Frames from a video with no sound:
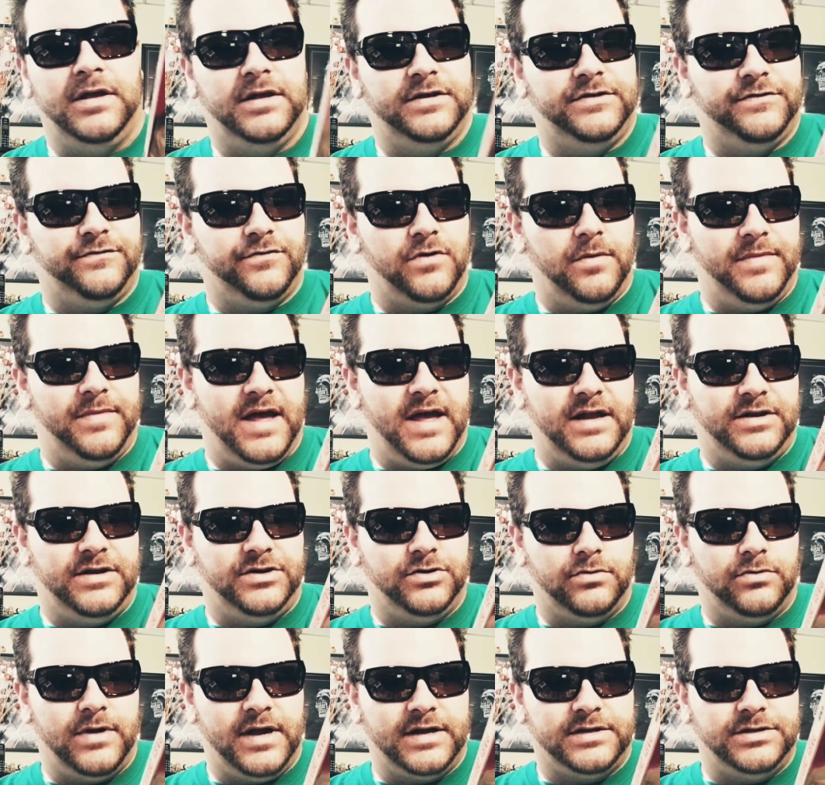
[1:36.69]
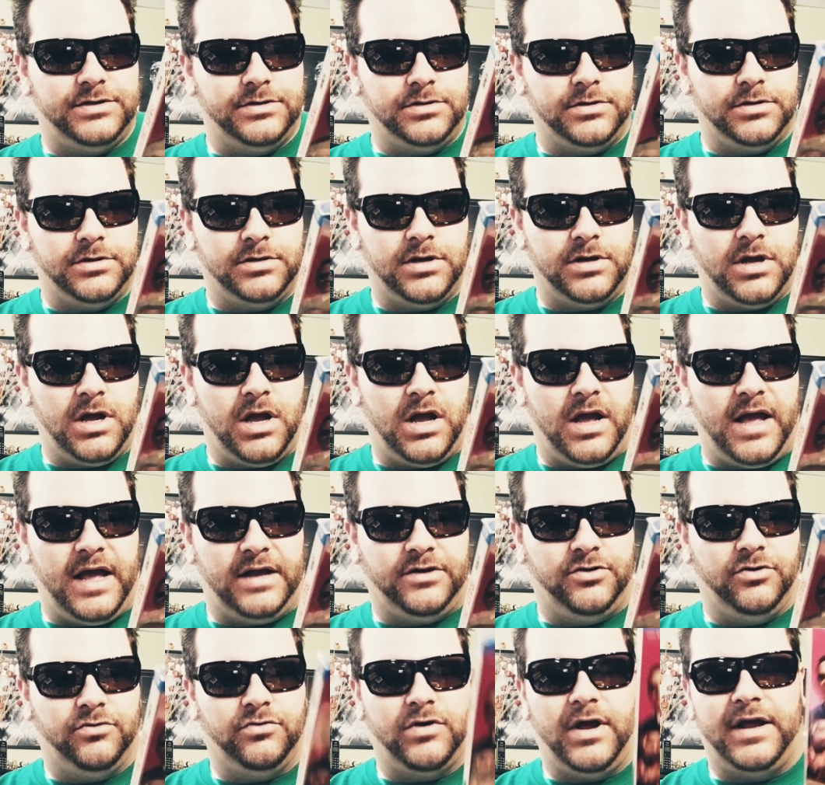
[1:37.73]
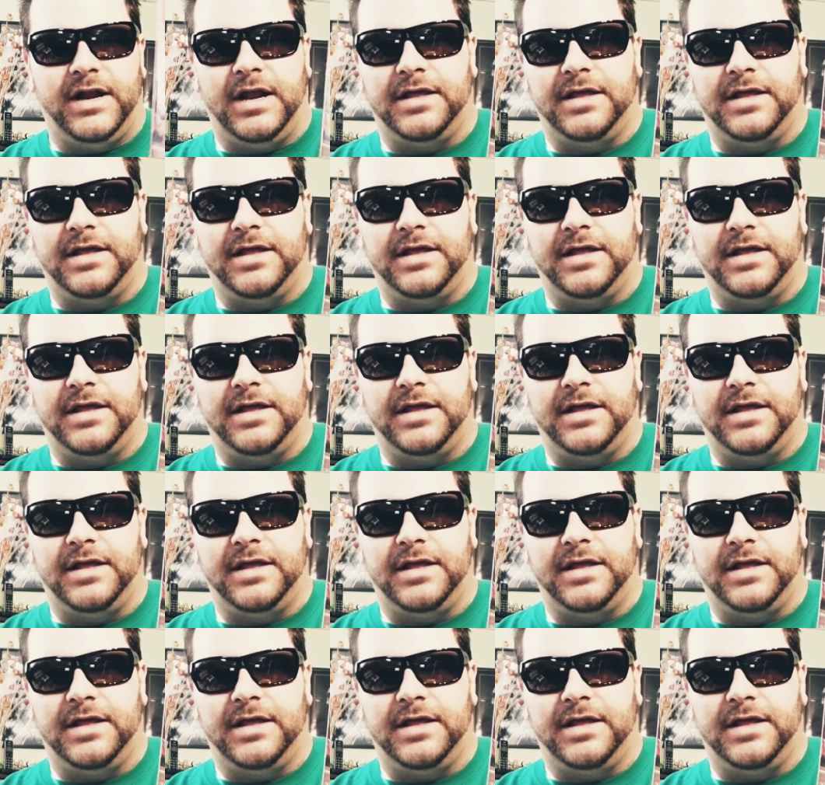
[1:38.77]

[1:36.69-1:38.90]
It's from that director, Edgar Wright.